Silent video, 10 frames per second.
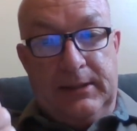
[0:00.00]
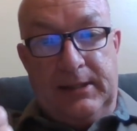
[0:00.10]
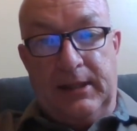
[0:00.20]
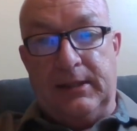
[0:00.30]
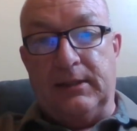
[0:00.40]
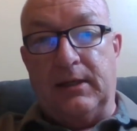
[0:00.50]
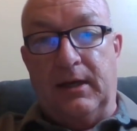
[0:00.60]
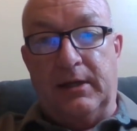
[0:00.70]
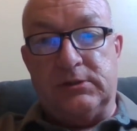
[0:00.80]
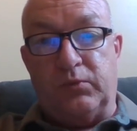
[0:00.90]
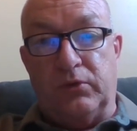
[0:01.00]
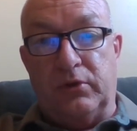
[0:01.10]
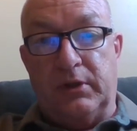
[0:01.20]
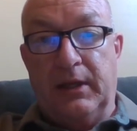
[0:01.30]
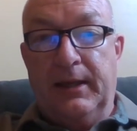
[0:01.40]
Get in God's
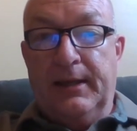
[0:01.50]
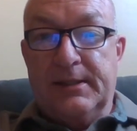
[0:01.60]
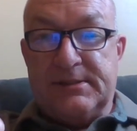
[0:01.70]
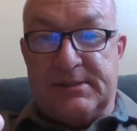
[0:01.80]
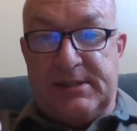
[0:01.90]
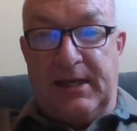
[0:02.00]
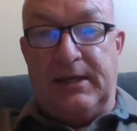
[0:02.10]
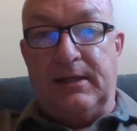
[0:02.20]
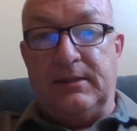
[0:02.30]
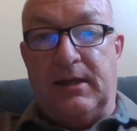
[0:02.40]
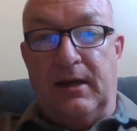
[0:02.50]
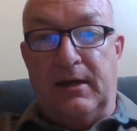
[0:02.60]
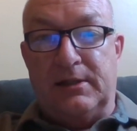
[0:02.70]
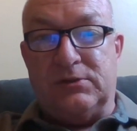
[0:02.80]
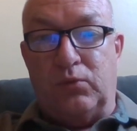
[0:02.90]
word. Stay in
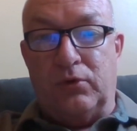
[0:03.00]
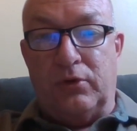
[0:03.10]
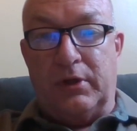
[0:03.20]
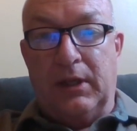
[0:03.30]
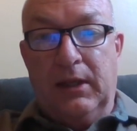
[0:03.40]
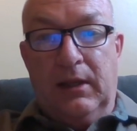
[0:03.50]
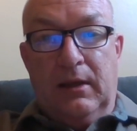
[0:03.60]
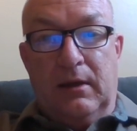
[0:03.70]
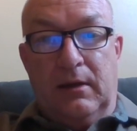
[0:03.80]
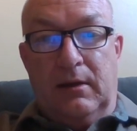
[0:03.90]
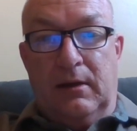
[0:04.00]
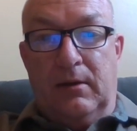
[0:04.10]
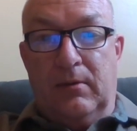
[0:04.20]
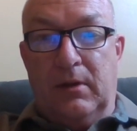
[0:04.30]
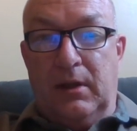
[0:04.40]
God's word.
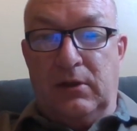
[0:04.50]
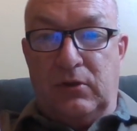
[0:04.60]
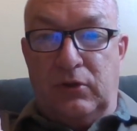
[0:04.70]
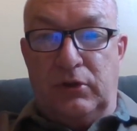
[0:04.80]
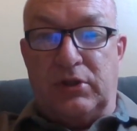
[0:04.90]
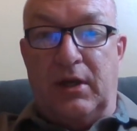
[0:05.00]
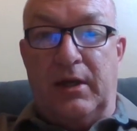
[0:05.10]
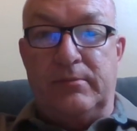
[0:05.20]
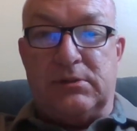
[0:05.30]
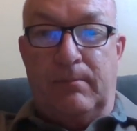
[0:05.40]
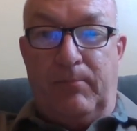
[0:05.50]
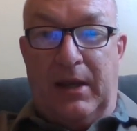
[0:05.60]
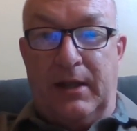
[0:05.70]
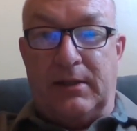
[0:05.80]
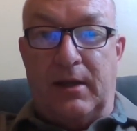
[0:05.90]
Uh, in good times and
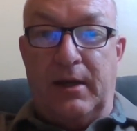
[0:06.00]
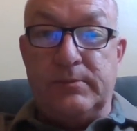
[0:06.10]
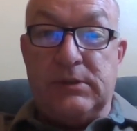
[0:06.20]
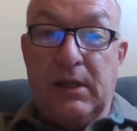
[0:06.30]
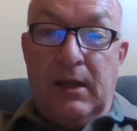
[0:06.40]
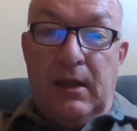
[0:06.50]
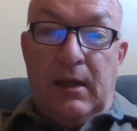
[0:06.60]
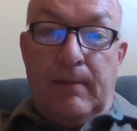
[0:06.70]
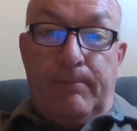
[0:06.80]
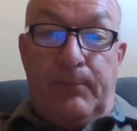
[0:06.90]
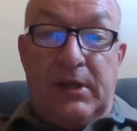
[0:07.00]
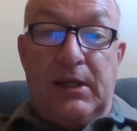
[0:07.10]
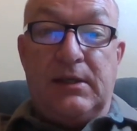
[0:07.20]
bad times, be